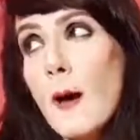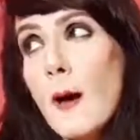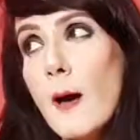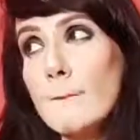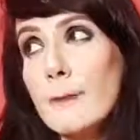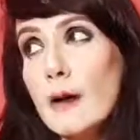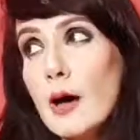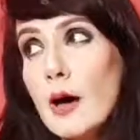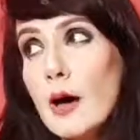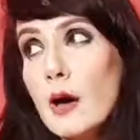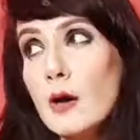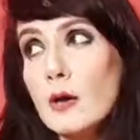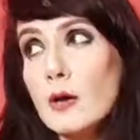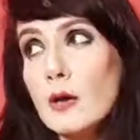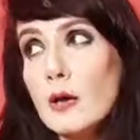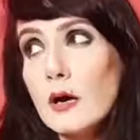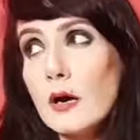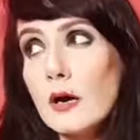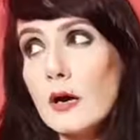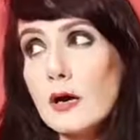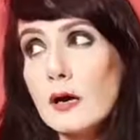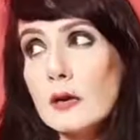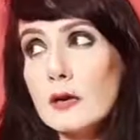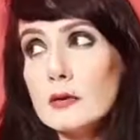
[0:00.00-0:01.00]

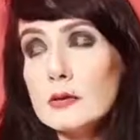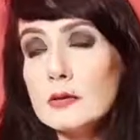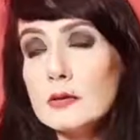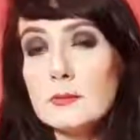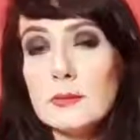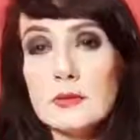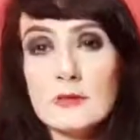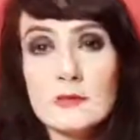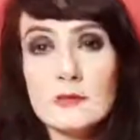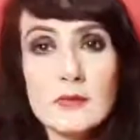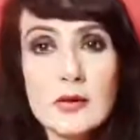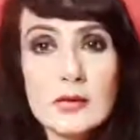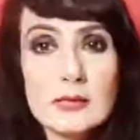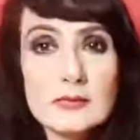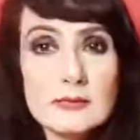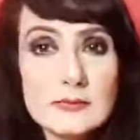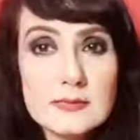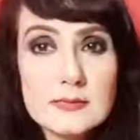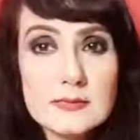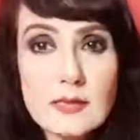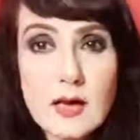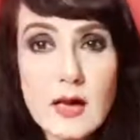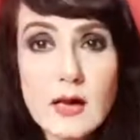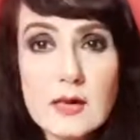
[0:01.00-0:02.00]
About you may
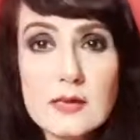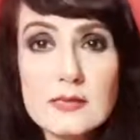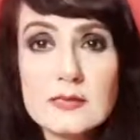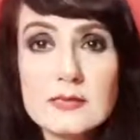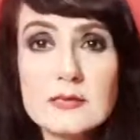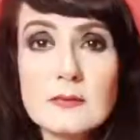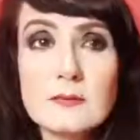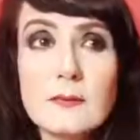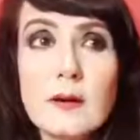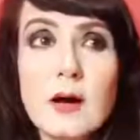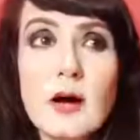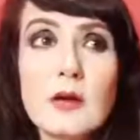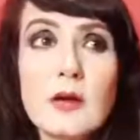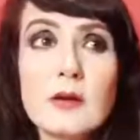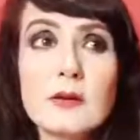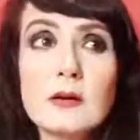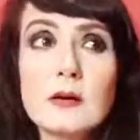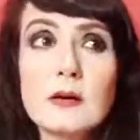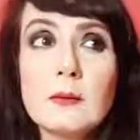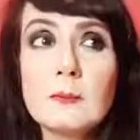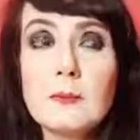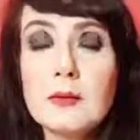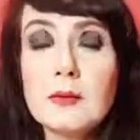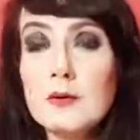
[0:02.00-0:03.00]
fantasize about a
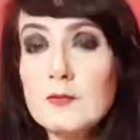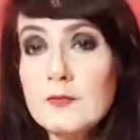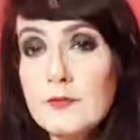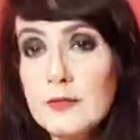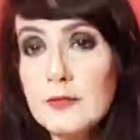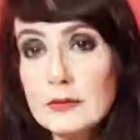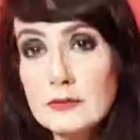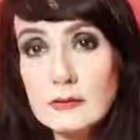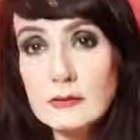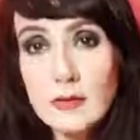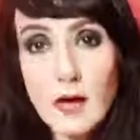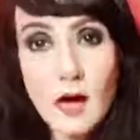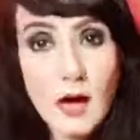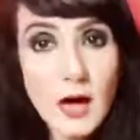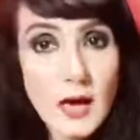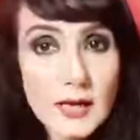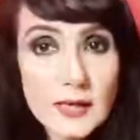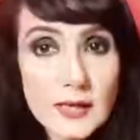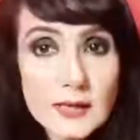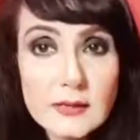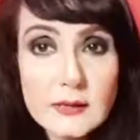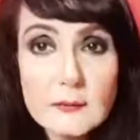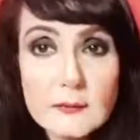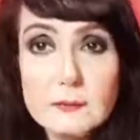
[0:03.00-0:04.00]
perfect
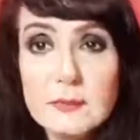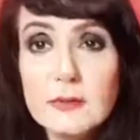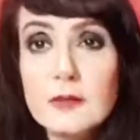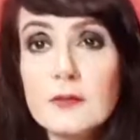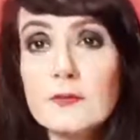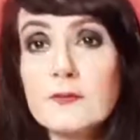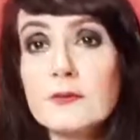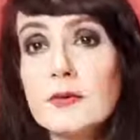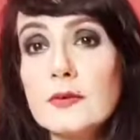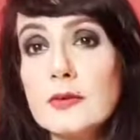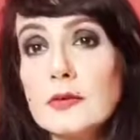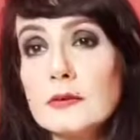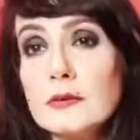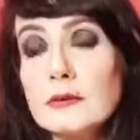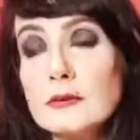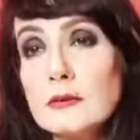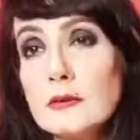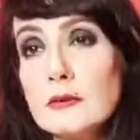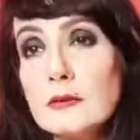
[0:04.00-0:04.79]
diet, a perfect